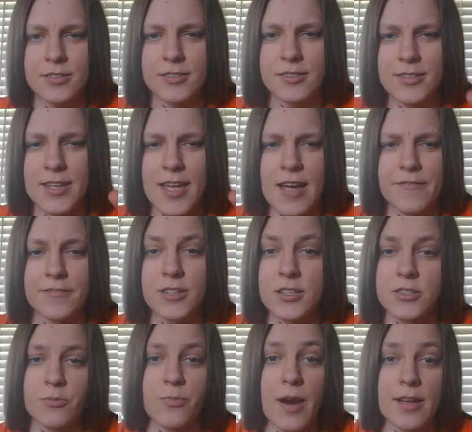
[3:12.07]
They have
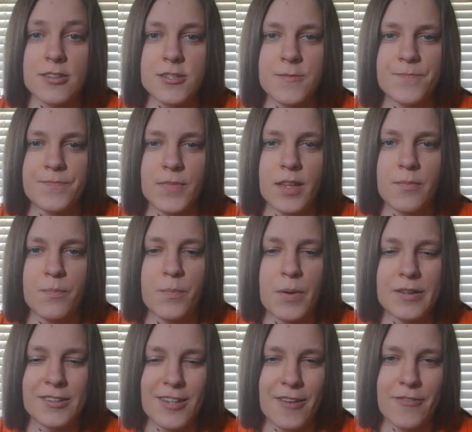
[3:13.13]
tons of brands,
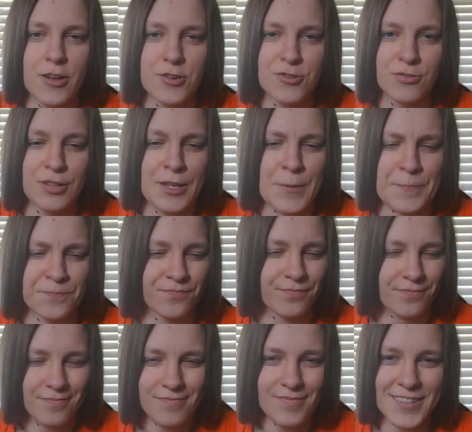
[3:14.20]
but eventually
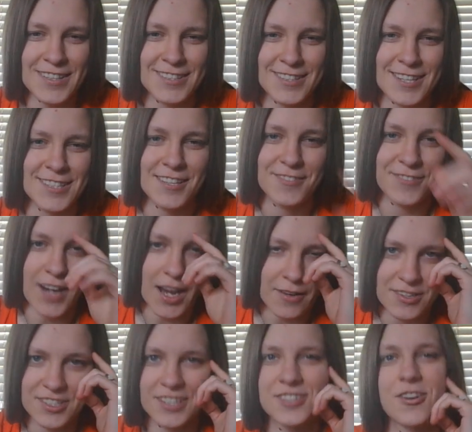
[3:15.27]
there are like 5
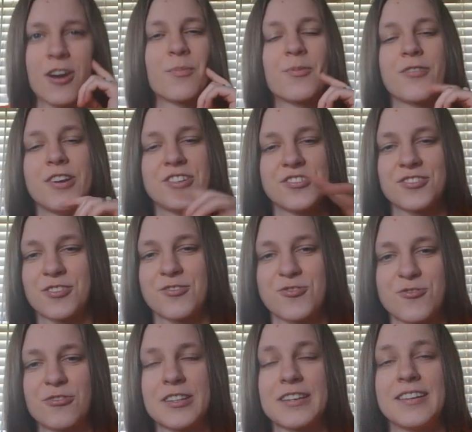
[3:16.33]
or 6 corporations
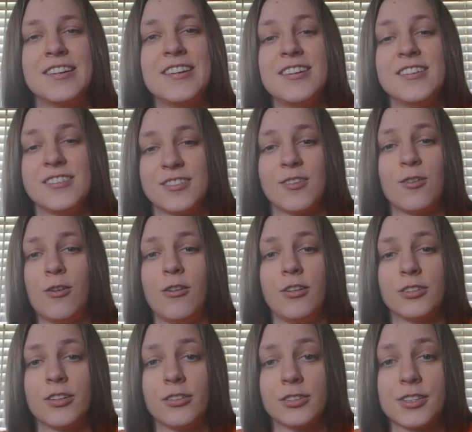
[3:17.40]
controlling
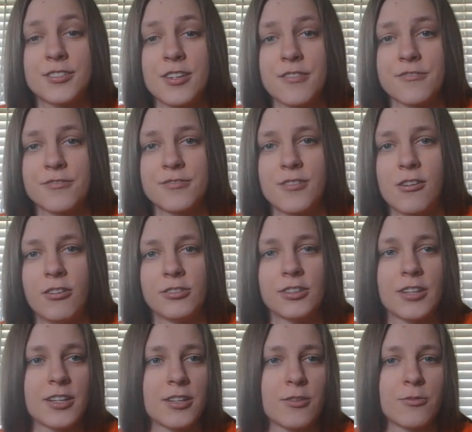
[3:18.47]
all the stuff, all the,
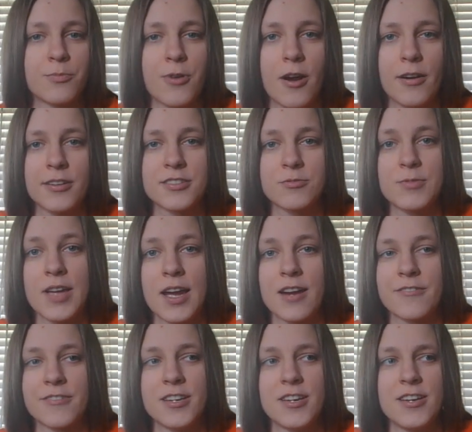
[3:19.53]
like, you know, products we
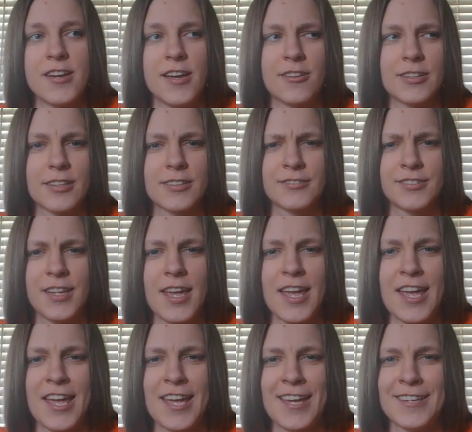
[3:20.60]
have, and you're like,
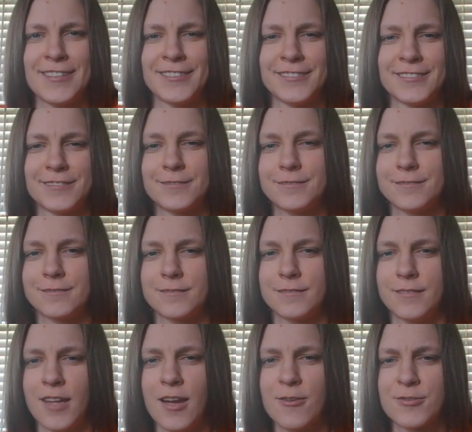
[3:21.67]
hey,
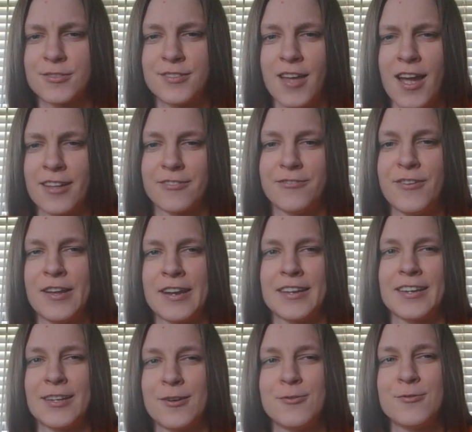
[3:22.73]
how's that
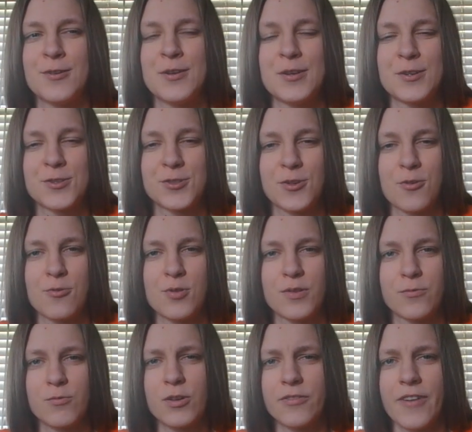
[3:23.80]
fitting, you know? So
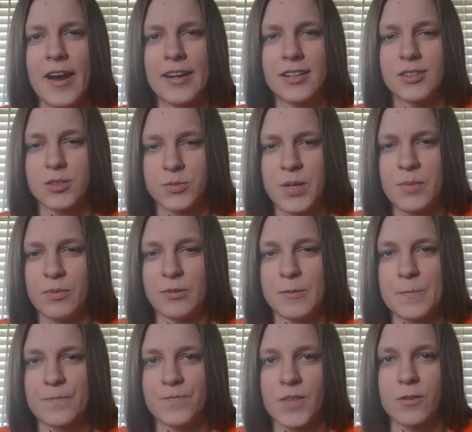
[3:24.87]
if we're fighting those people,
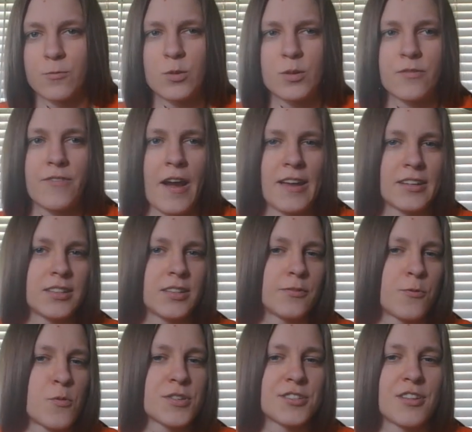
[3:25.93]
if we're fighting the
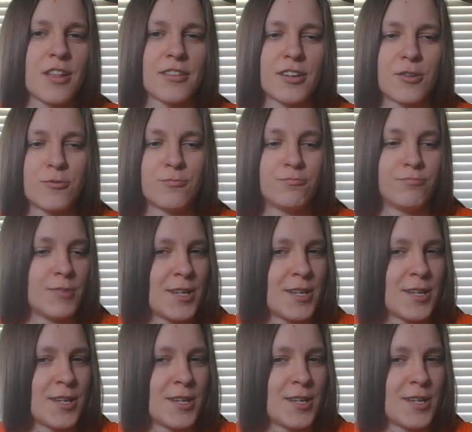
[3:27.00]
forces that, you know,